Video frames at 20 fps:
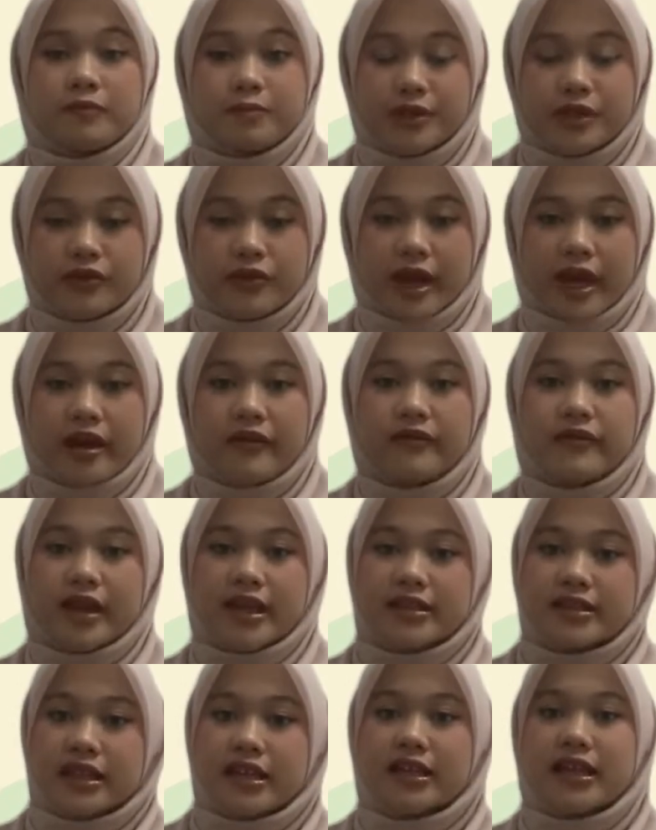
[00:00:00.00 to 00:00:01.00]
PUF
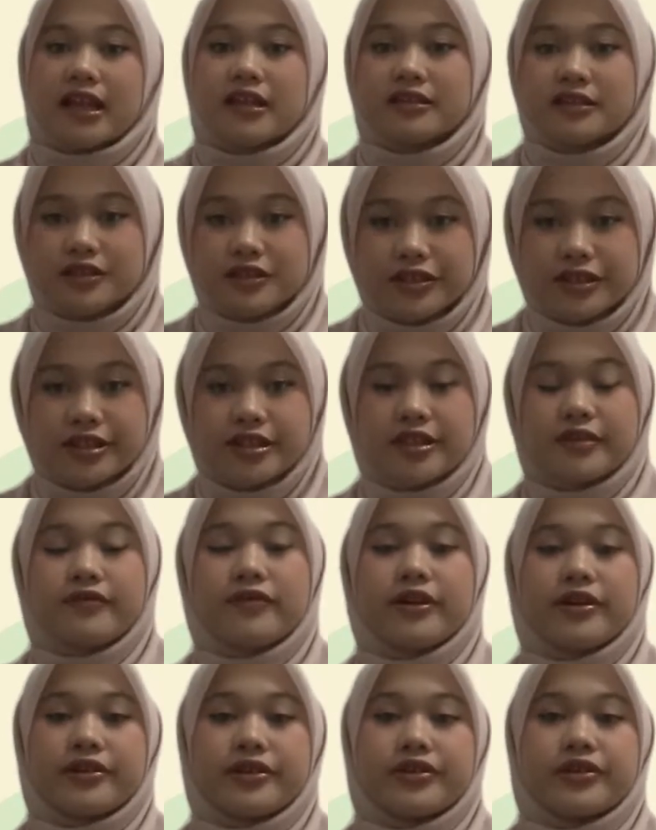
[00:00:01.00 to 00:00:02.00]
as an alternative
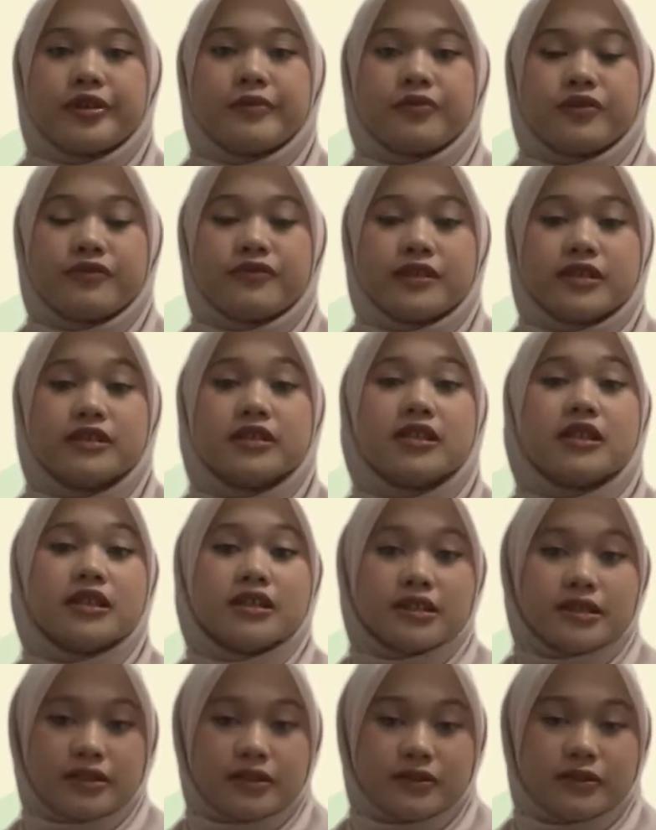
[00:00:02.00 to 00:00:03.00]
oil removal
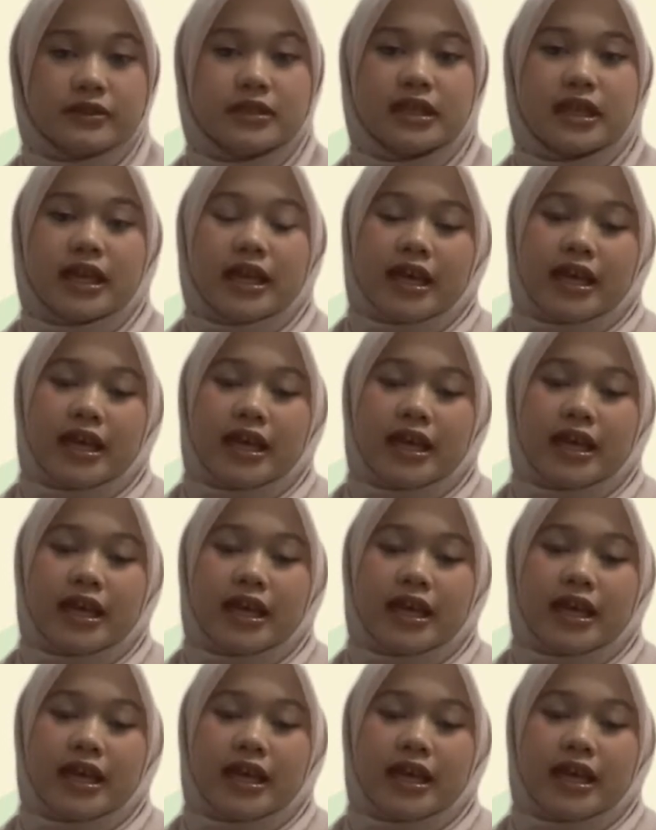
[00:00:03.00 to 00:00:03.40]
tool,